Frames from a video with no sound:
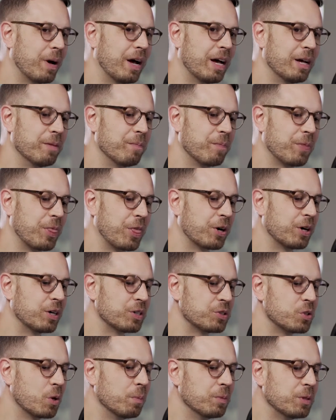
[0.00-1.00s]
but there are
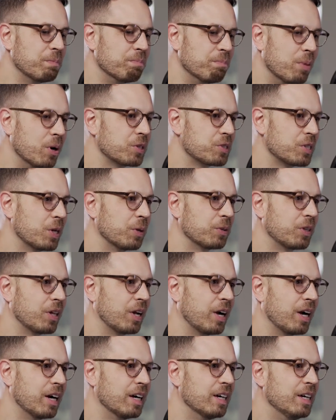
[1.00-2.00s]
so many books out
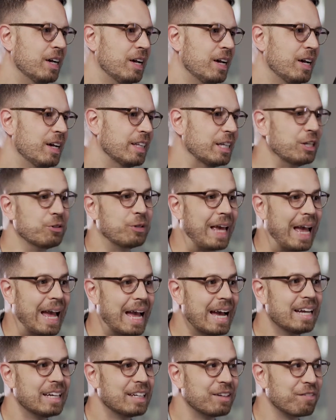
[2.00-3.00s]
there that you
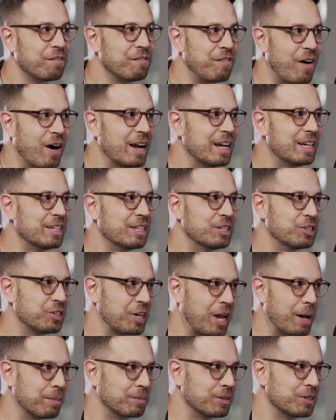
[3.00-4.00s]
can't find in
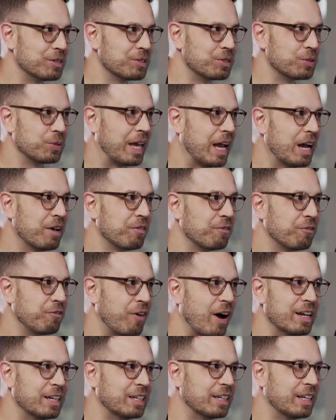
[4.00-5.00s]
chapters. You can't
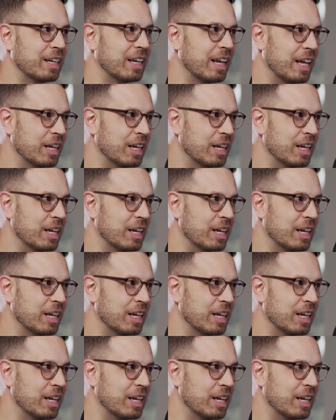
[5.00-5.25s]
find it in